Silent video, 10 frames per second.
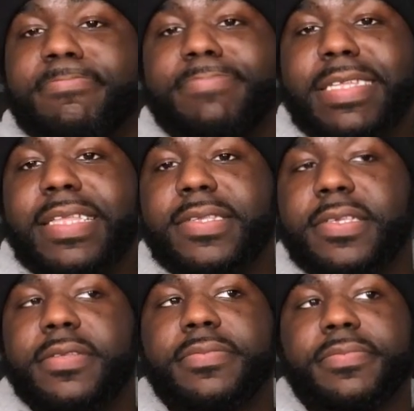I think that's
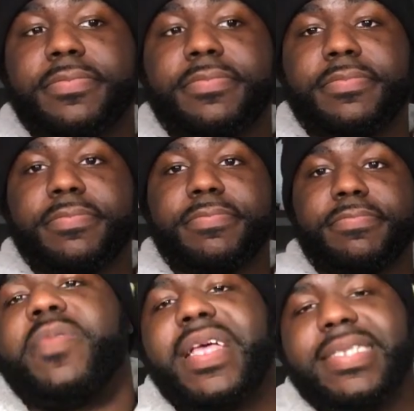it.
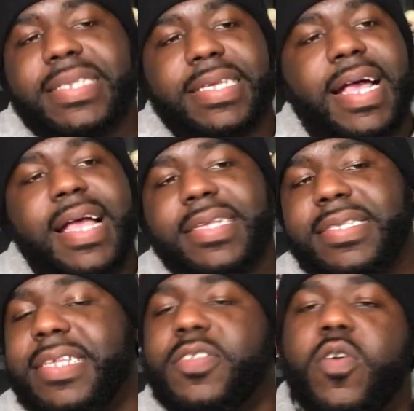That's it,
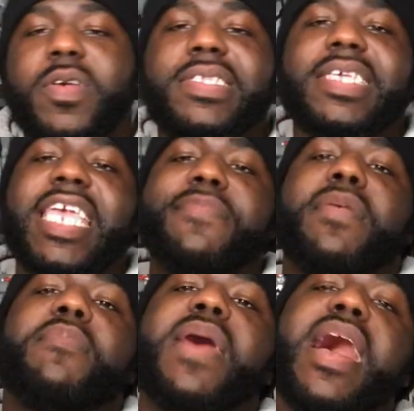guys. As always, keep
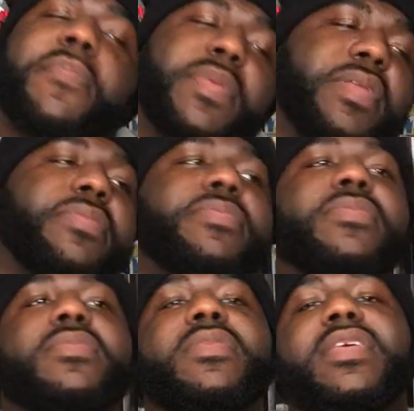it popping.
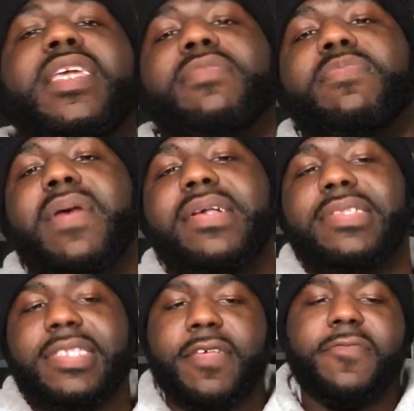Keep the
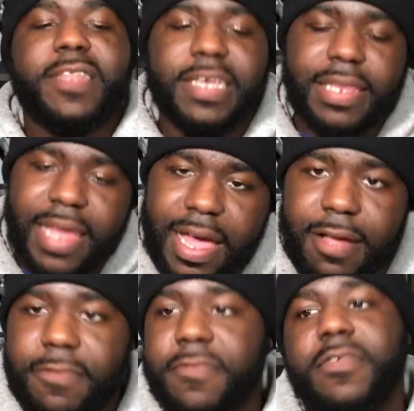positivity
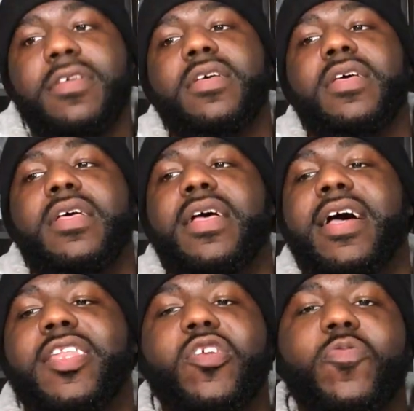alive.
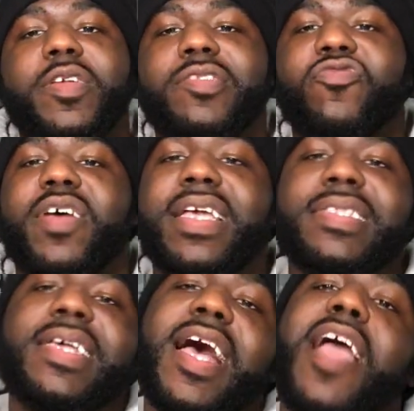I know we're in trying
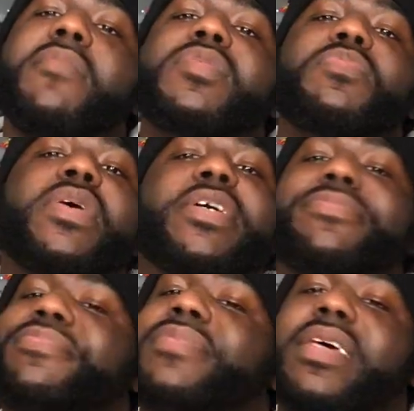times, but
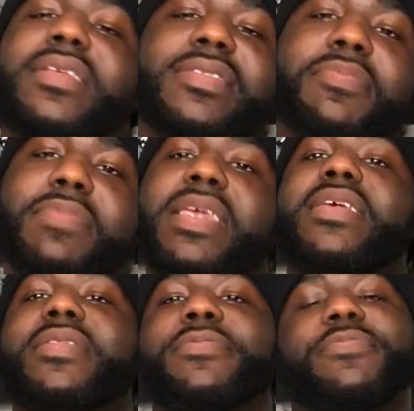that doesn't
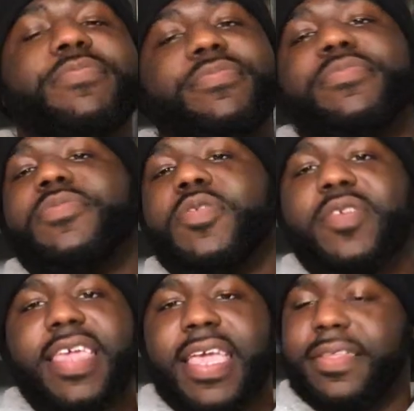mean you
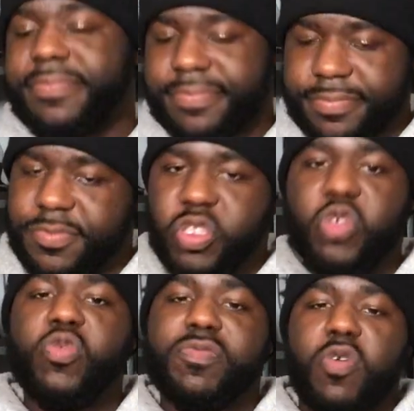can't
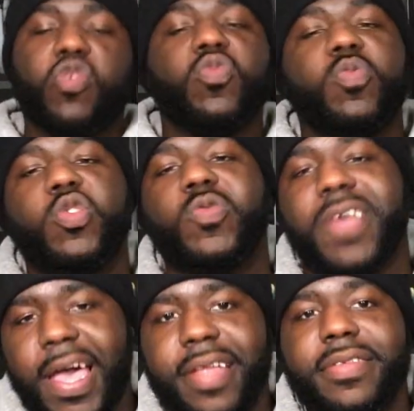do the most of what you
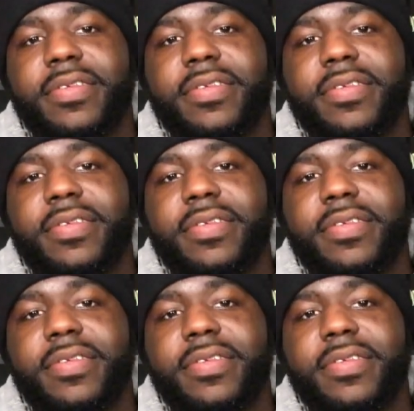got.